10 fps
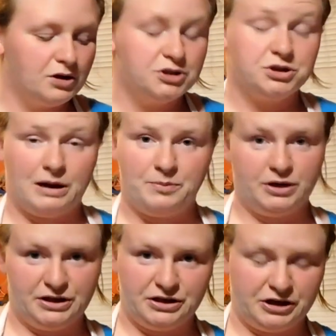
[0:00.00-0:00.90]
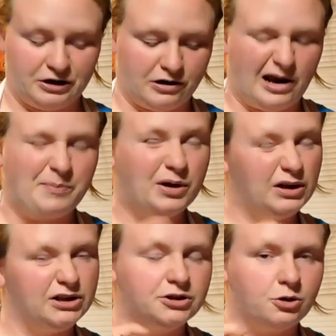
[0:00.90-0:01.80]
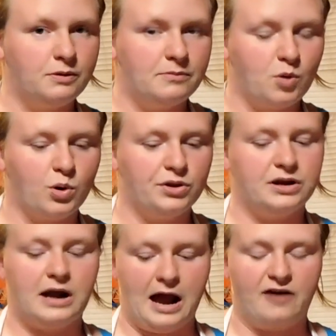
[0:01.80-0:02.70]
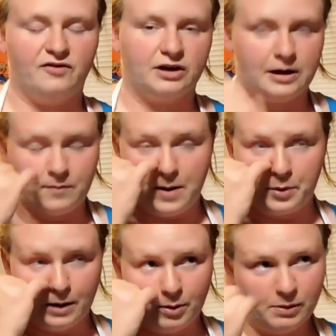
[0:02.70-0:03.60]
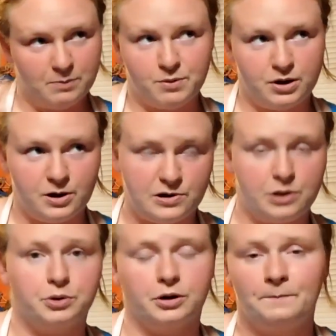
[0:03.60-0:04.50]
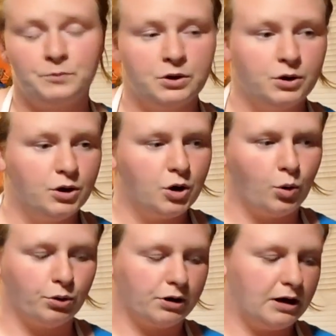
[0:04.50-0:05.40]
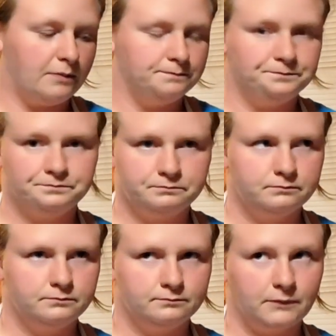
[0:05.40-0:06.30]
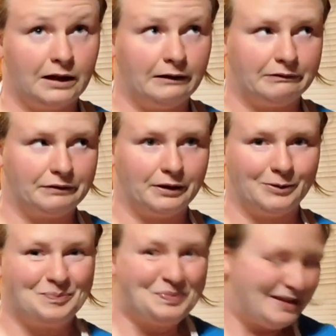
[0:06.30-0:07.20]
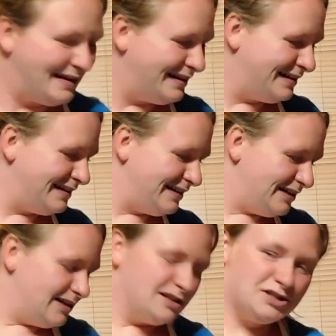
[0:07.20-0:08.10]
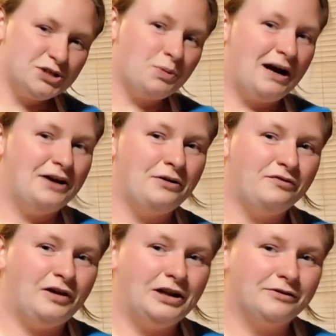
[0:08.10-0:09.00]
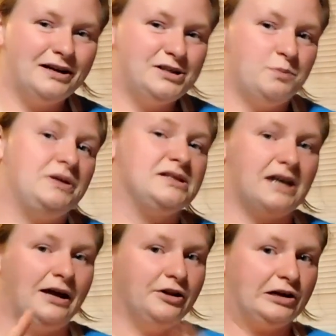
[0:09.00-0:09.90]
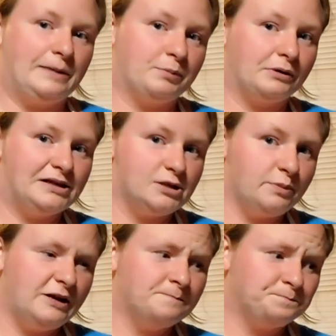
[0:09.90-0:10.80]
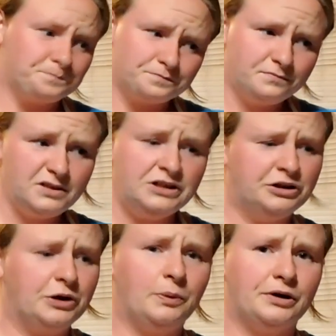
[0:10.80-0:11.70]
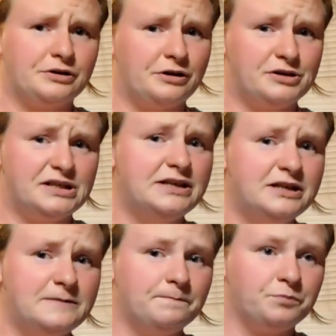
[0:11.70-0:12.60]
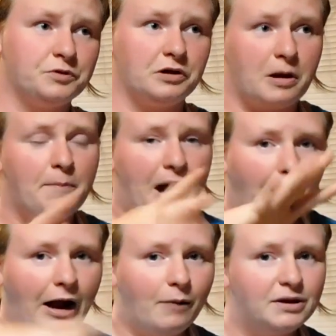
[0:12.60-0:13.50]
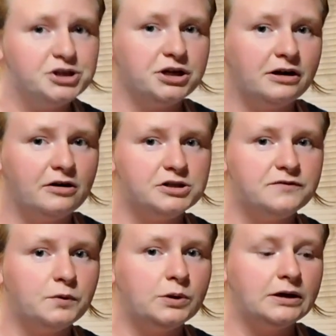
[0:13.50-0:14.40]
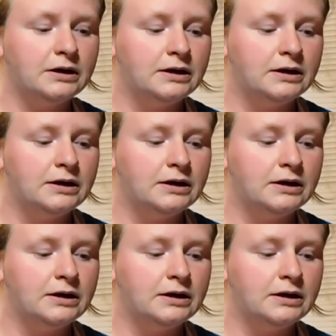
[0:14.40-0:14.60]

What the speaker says: So I put it in here, and I put a little bit more than half a cup. I probably put another quarter cup, half cup. This is why I don't follow recipes. I look up a recipe, look what all's in it, look about how much it calls for,